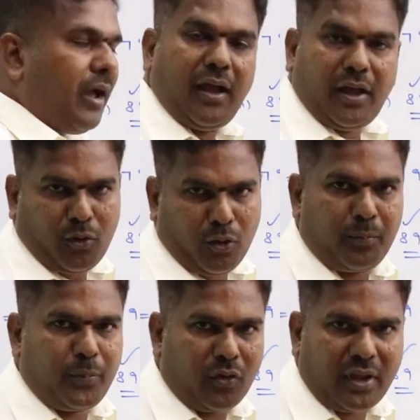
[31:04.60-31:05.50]
I
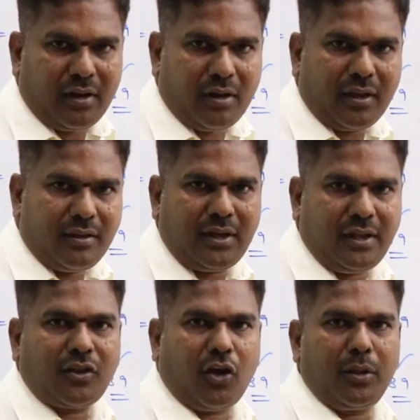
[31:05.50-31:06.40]
hope you can
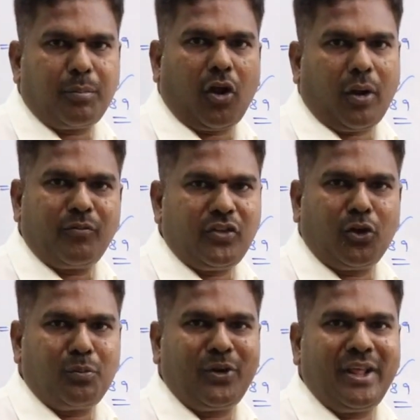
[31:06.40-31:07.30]
easily solve the problem
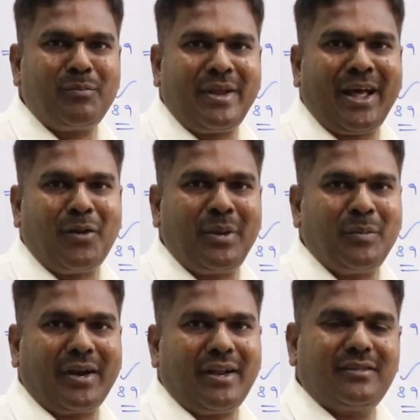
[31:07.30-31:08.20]
without putting pen on
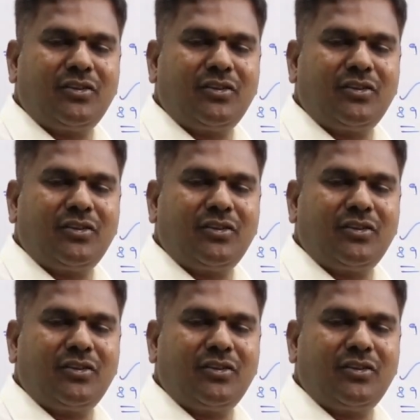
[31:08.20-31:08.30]
paper.